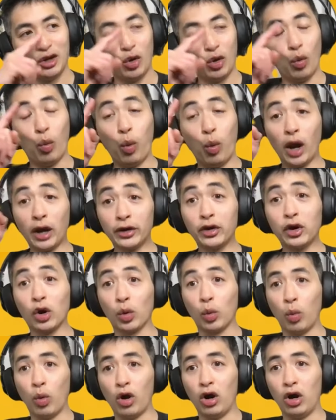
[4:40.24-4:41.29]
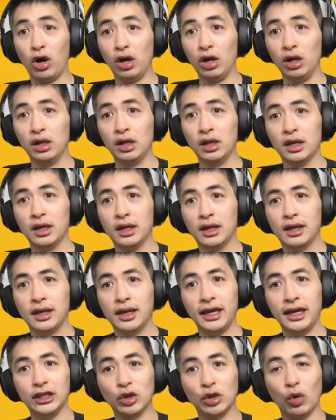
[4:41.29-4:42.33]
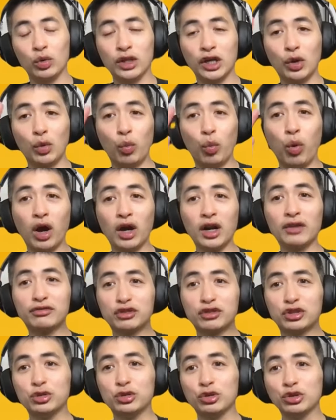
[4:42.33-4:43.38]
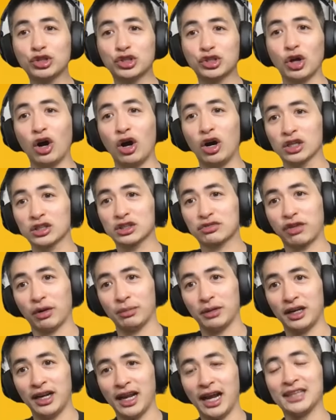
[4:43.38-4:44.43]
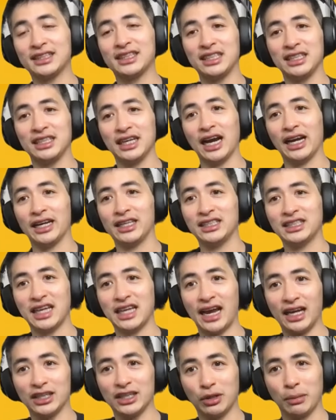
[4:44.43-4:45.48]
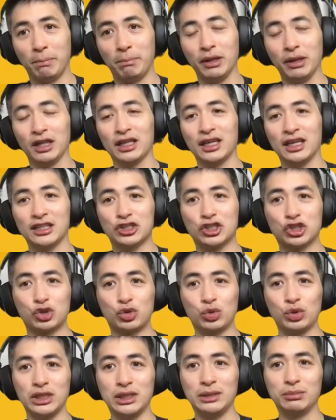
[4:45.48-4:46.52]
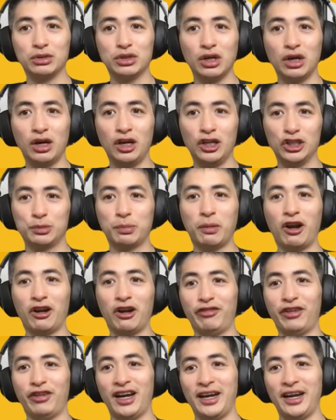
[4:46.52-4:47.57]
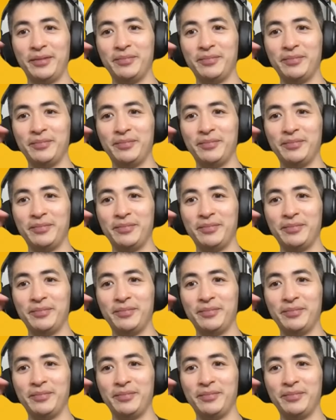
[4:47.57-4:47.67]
Wonderwall is only one of two songs from the 1990s that has a billion streams on Spotify.